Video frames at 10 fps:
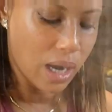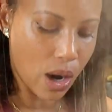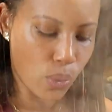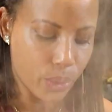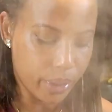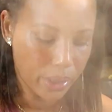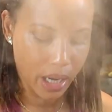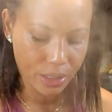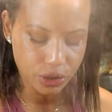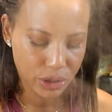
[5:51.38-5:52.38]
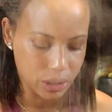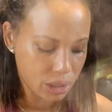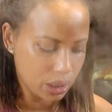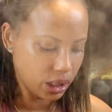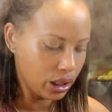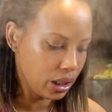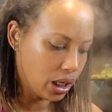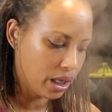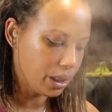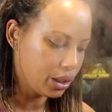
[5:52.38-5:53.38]
our chicken
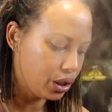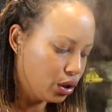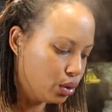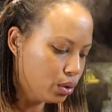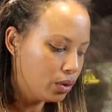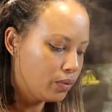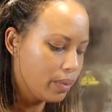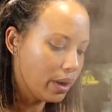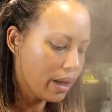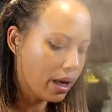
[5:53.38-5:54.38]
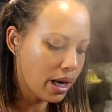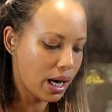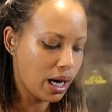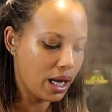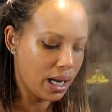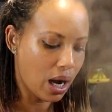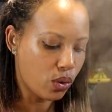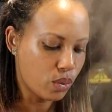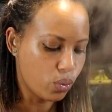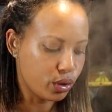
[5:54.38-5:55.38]
cube, and
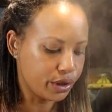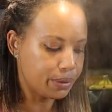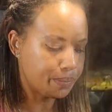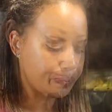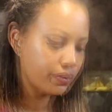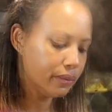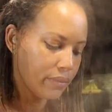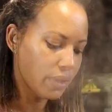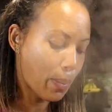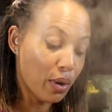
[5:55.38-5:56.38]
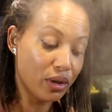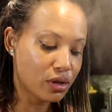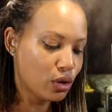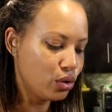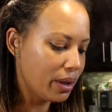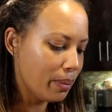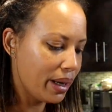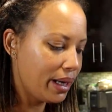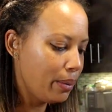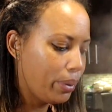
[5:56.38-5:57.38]
our water. But it's looking
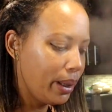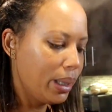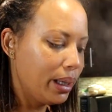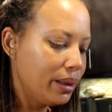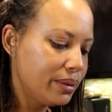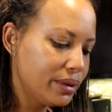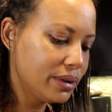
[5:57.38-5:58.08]
very pretty.